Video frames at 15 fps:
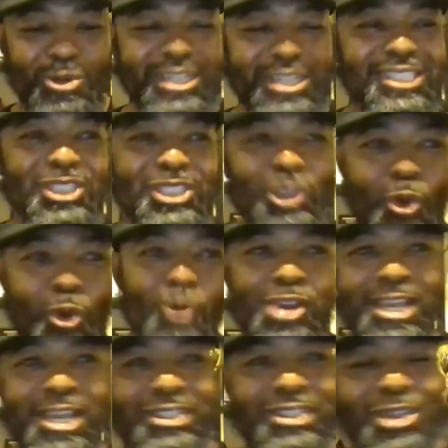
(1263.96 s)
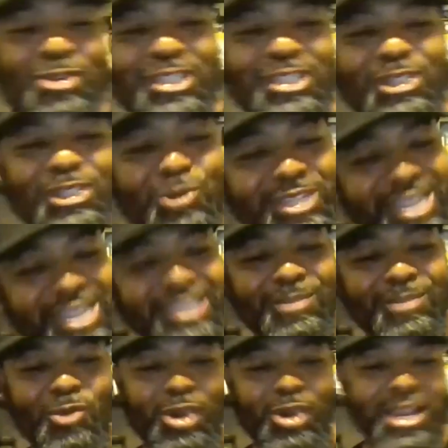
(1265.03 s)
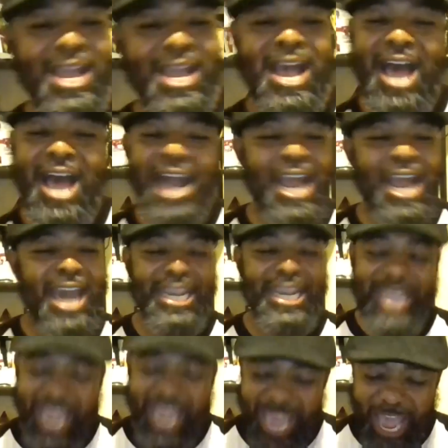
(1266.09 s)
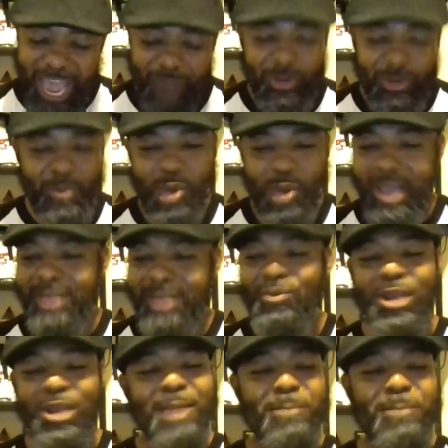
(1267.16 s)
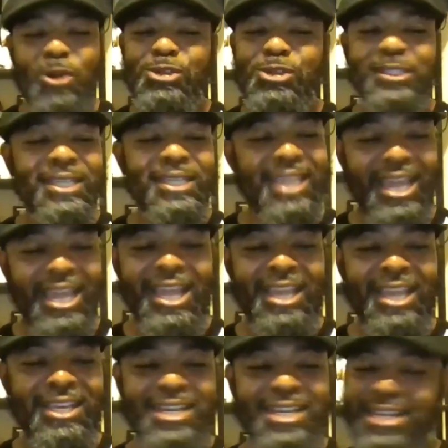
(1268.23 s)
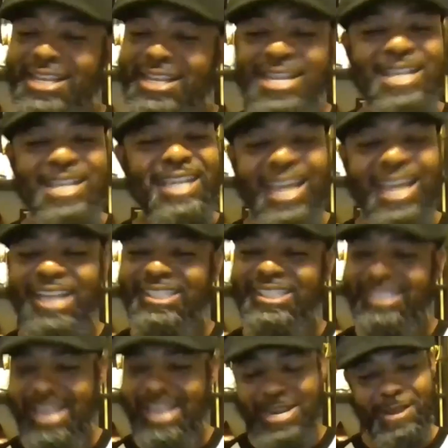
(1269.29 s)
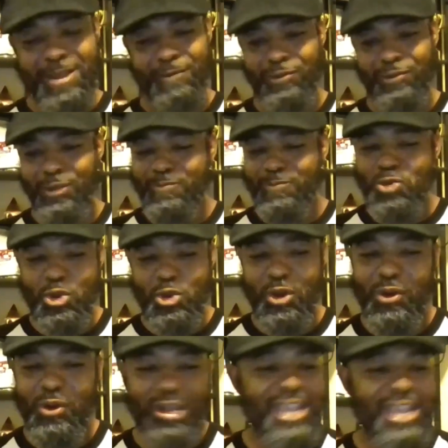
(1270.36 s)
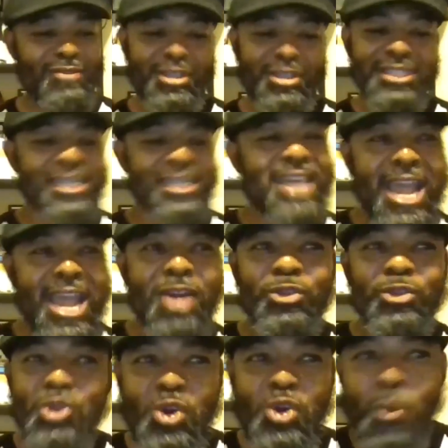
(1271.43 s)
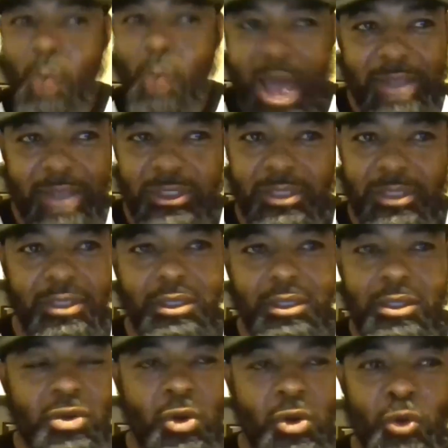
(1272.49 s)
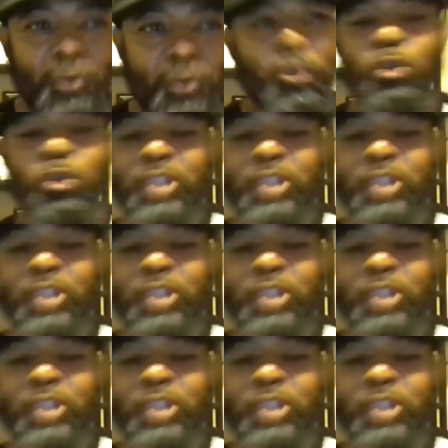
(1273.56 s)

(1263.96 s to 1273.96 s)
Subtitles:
this story that turns into a testimony. I got it every way where a person can't say nothing. Even to now, you can watch, the first